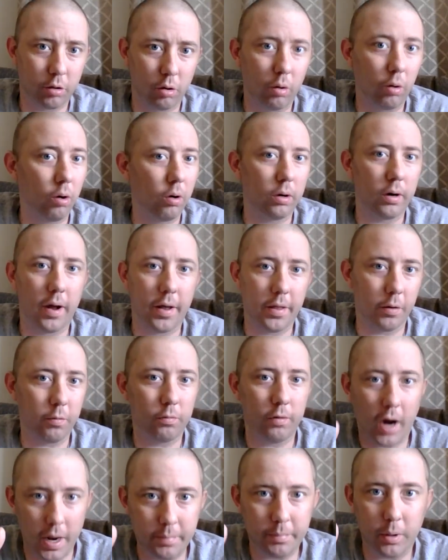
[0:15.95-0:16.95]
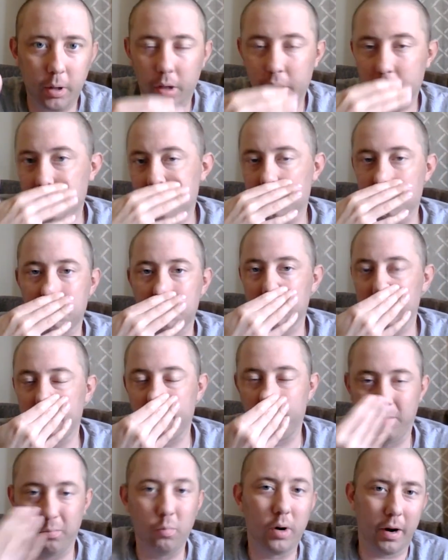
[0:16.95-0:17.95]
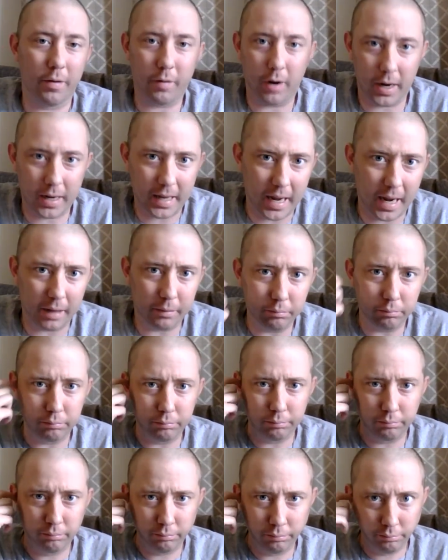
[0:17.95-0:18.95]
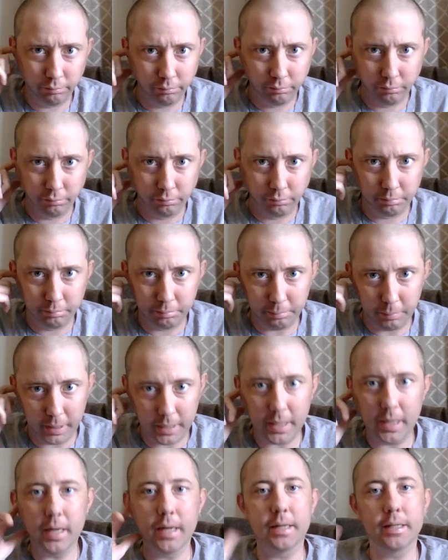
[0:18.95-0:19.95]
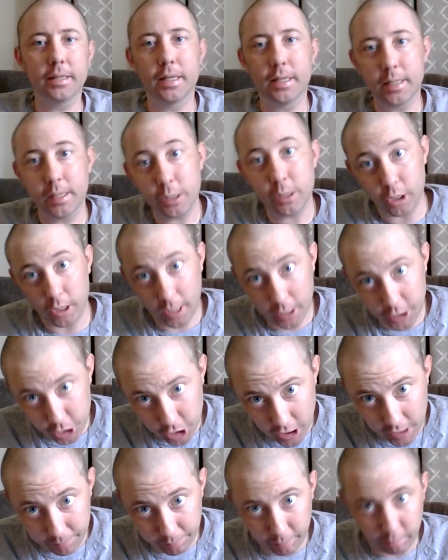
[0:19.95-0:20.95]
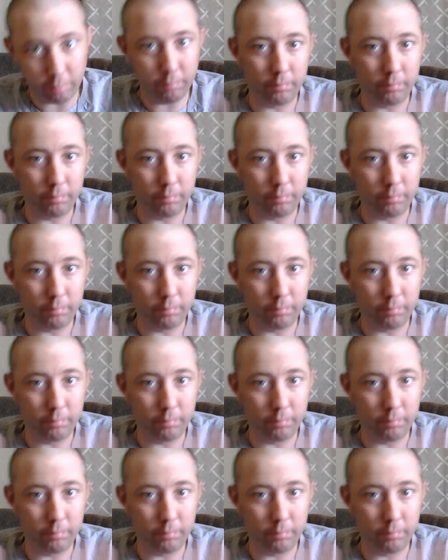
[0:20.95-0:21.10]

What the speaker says: or other ride books whenever I can, because these things are not cheap.